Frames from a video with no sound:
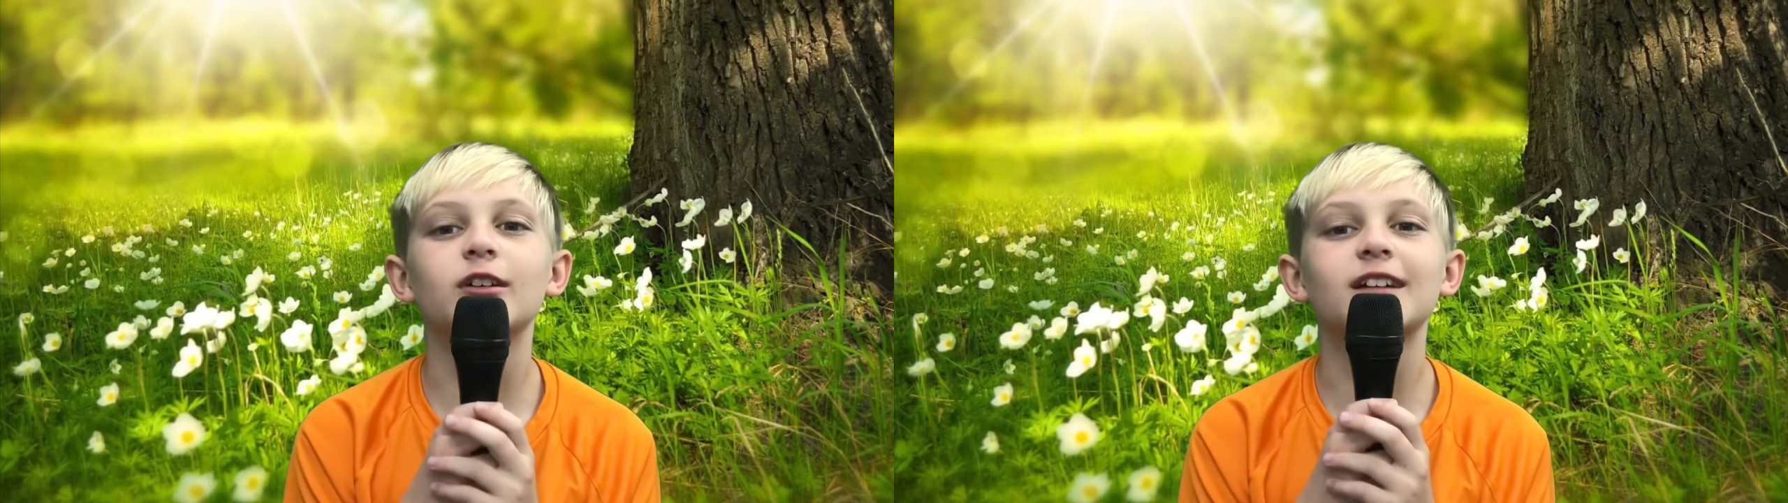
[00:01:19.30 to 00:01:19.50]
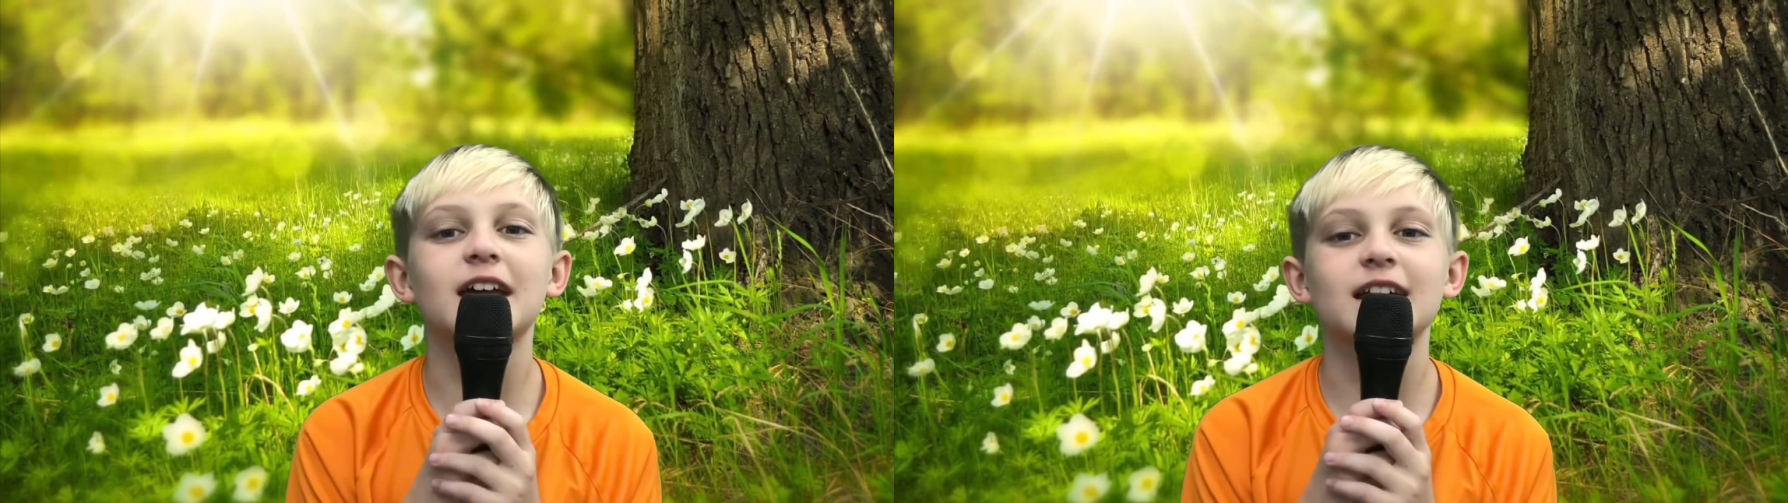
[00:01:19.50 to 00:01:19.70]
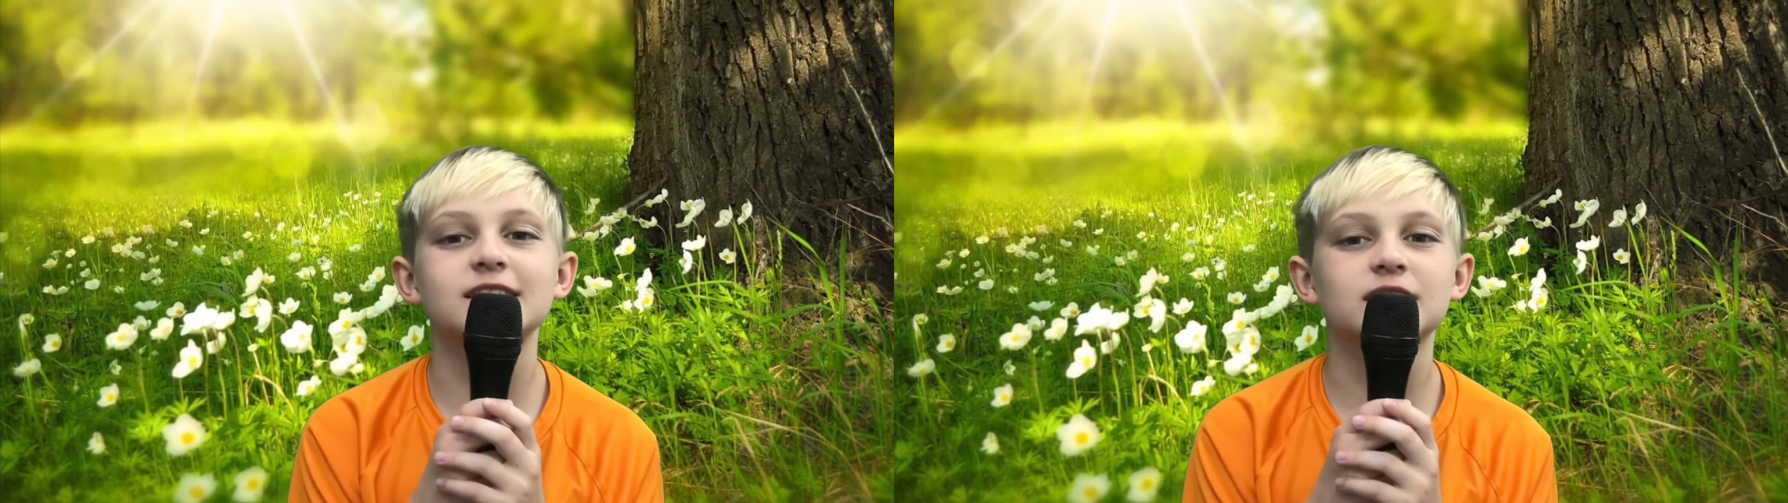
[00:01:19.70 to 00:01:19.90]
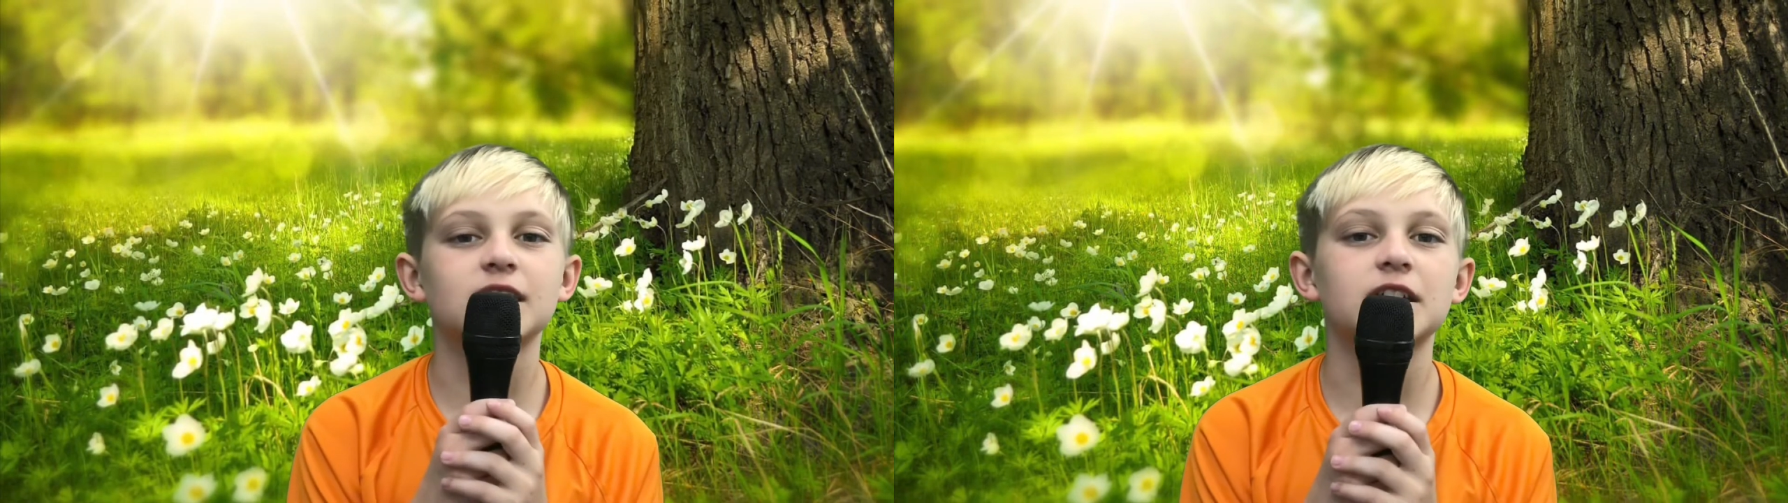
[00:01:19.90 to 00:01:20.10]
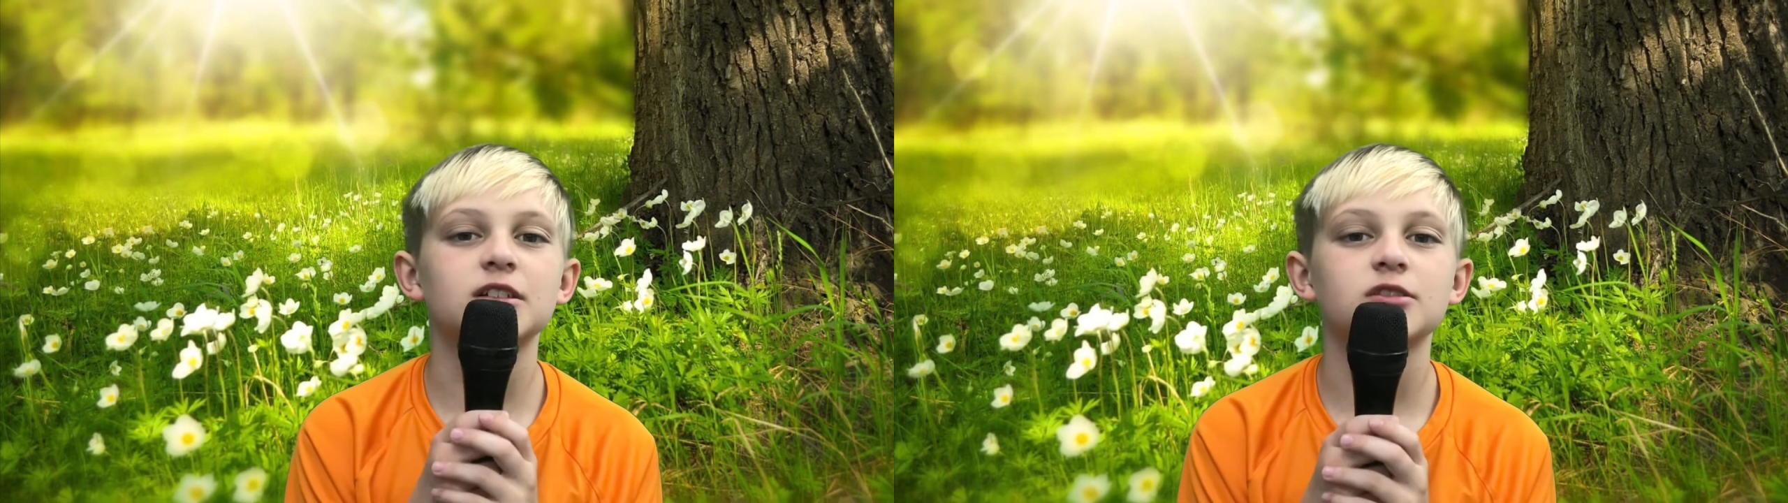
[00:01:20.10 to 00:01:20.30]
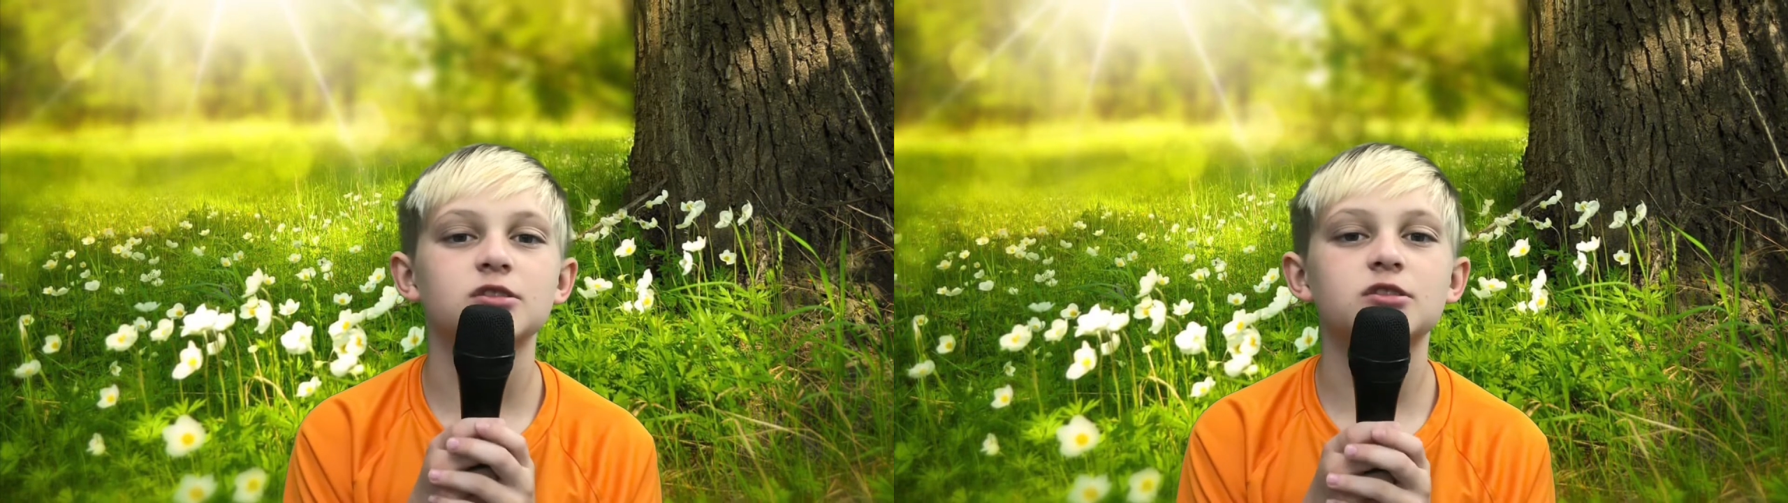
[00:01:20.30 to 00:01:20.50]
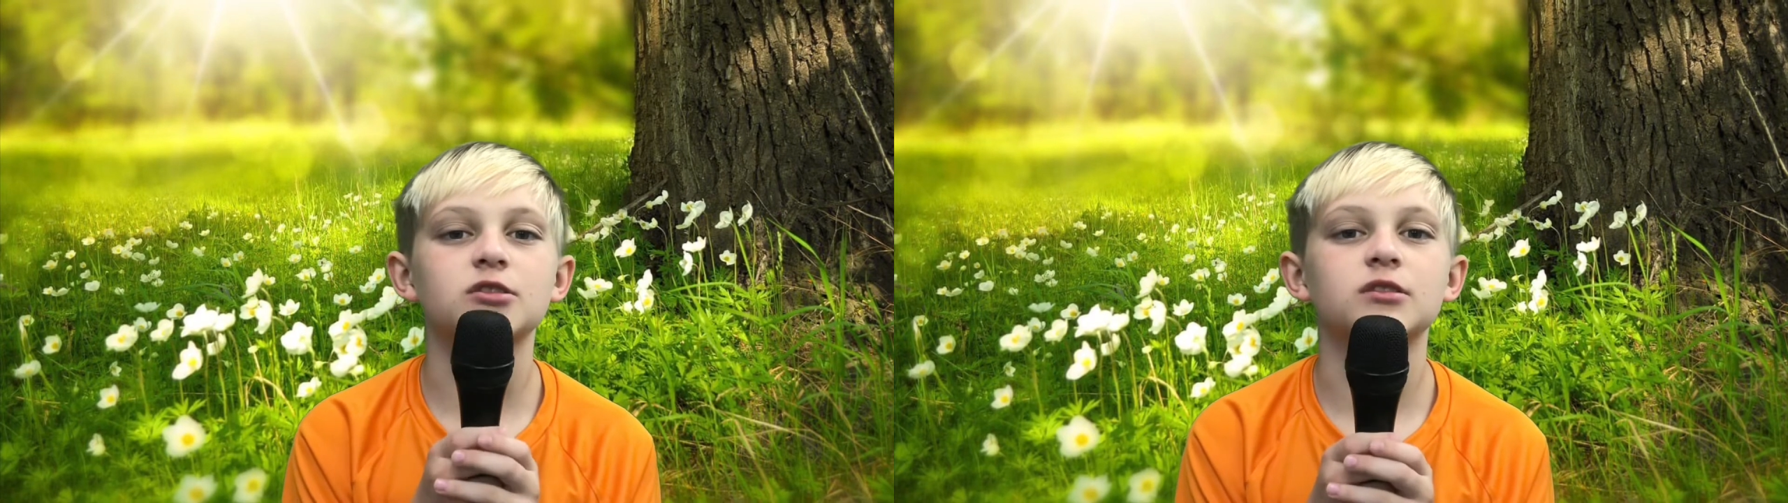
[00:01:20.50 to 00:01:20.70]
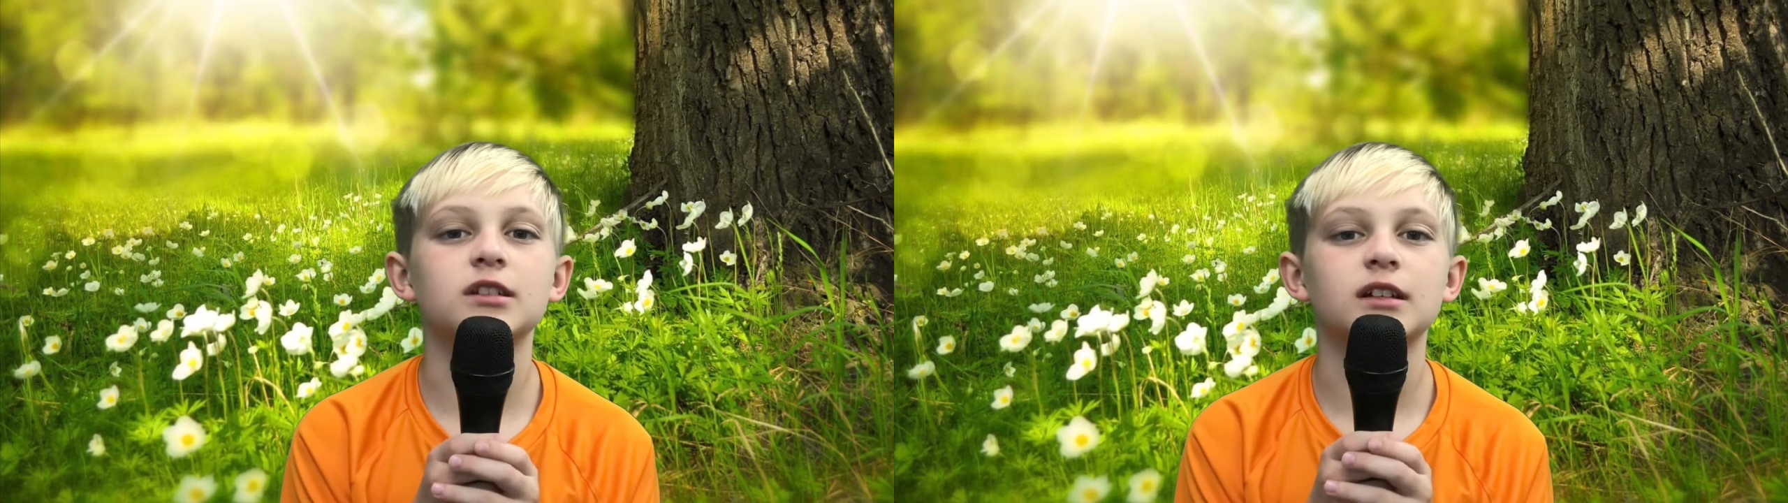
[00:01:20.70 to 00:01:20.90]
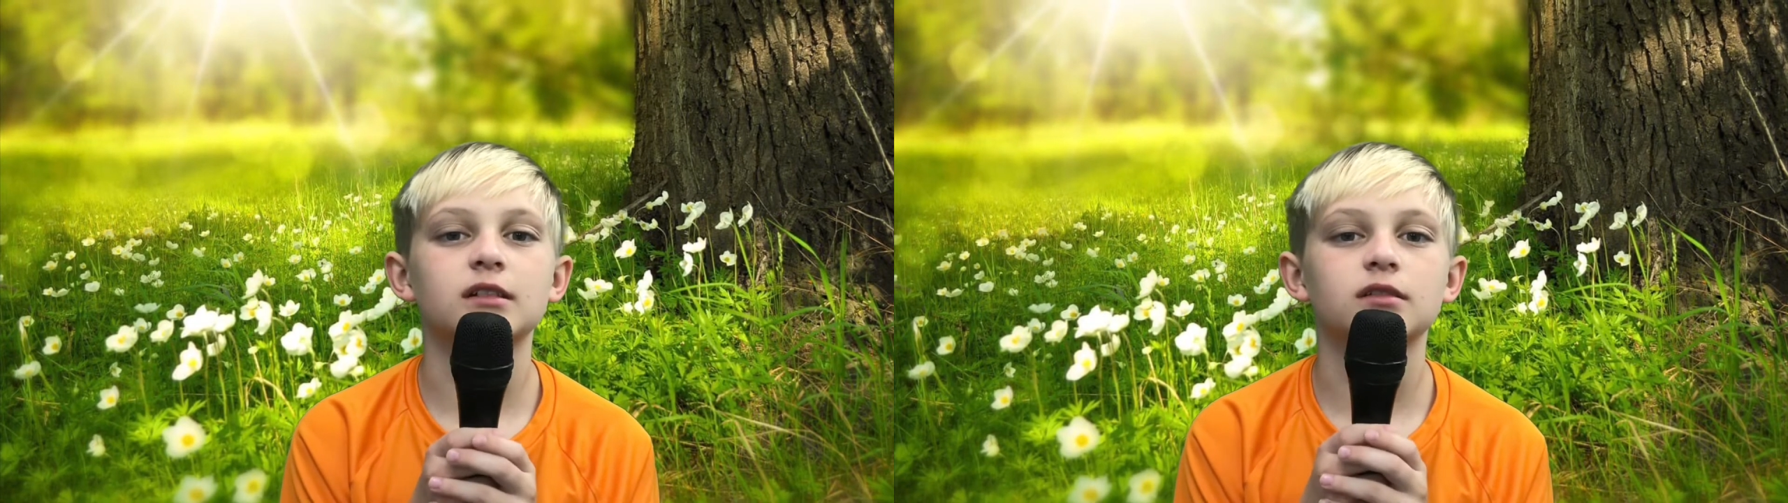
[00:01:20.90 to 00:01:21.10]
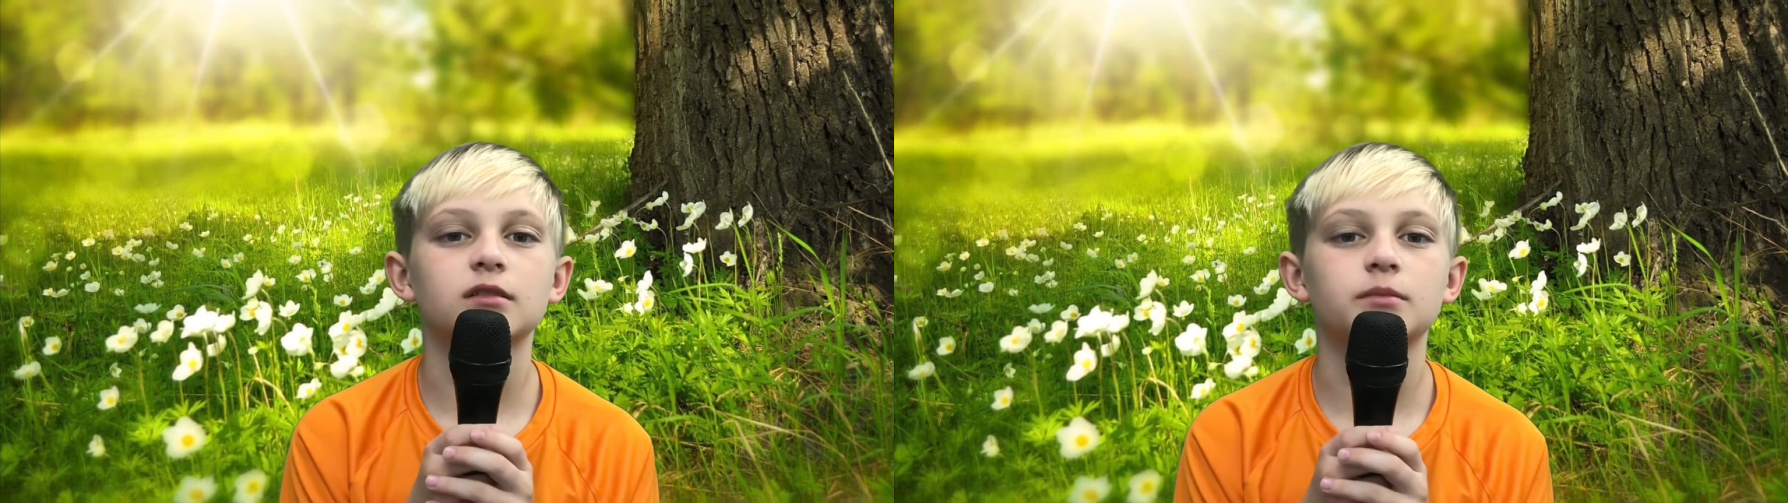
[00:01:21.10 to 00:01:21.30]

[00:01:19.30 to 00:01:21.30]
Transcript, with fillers: Forecast today is shooting